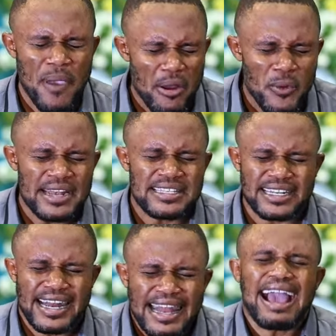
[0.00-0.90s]

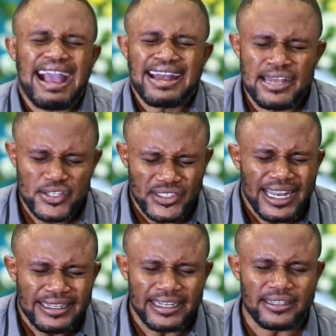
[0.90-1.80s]
Parents lack
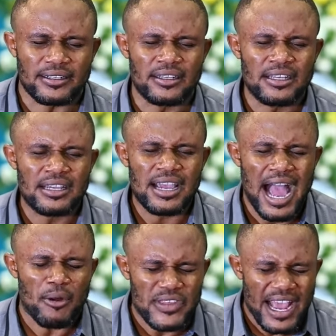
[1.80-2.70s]
understanding
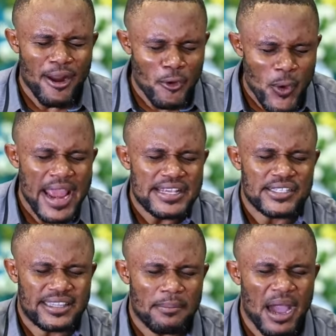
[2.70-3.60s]
how they can
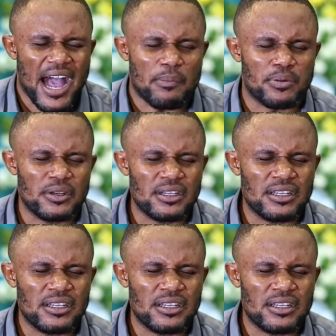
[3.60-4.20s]
raise them up,